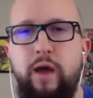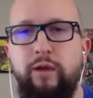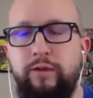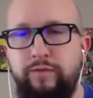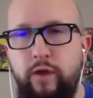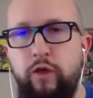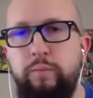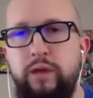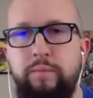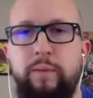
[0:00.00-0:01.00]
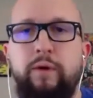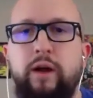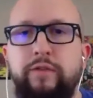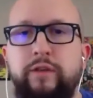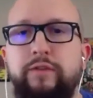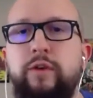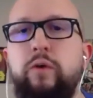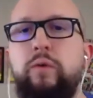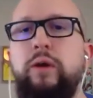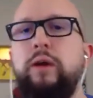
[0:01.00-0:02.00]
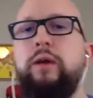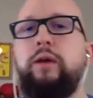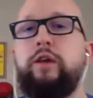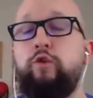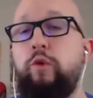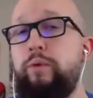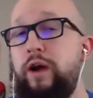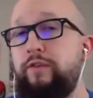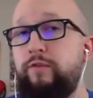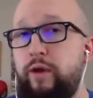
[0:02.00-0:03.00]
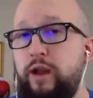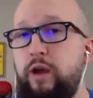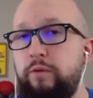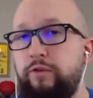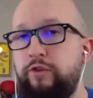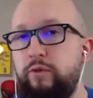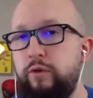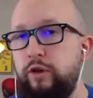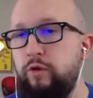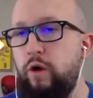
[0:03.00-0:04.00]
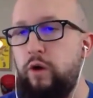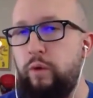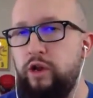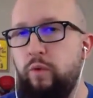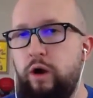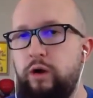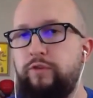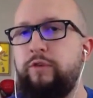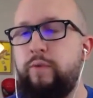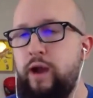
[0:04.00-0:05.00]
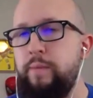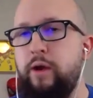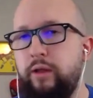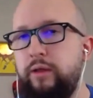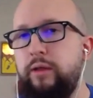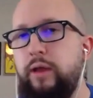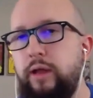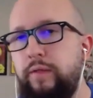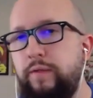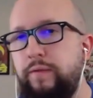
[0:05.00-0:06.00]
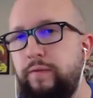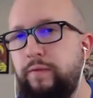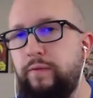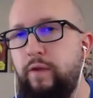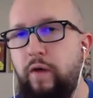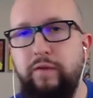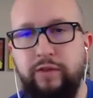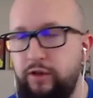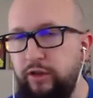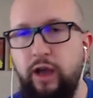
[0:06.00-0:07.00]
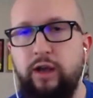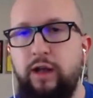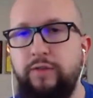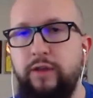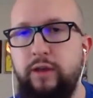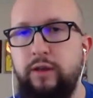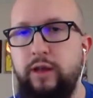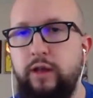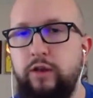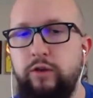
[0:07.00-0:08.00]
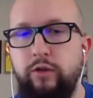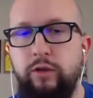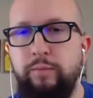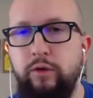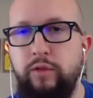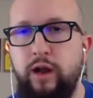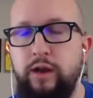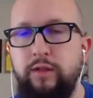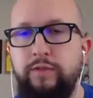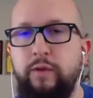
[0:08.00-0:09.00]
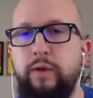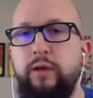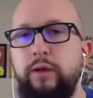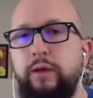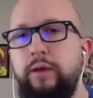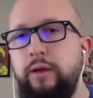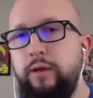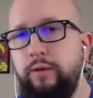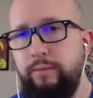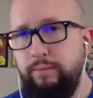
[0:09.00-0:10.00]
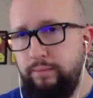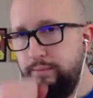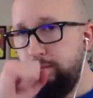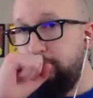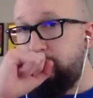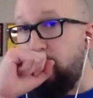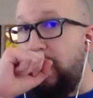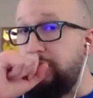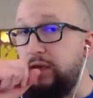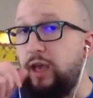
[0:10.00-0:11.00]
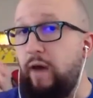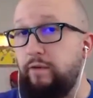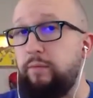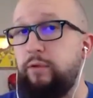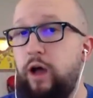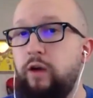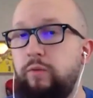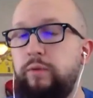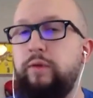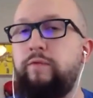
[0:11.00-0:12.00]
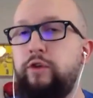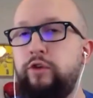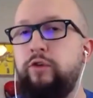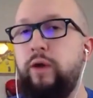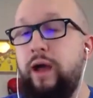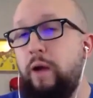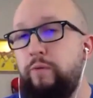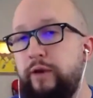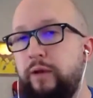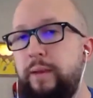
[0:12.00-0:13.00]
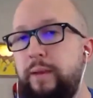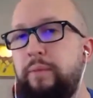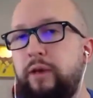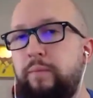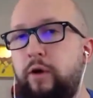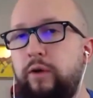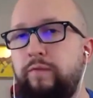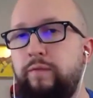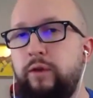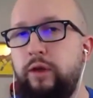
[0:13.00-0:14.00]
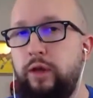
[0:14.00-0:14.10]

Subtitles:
to where I'm at now. He's followed me in my process. So your process right now is you are where you are. So write about it, and all of a sudden you got content, and you can build an audience that way. So I think having a blog would be, for you, I would recommend that being a part of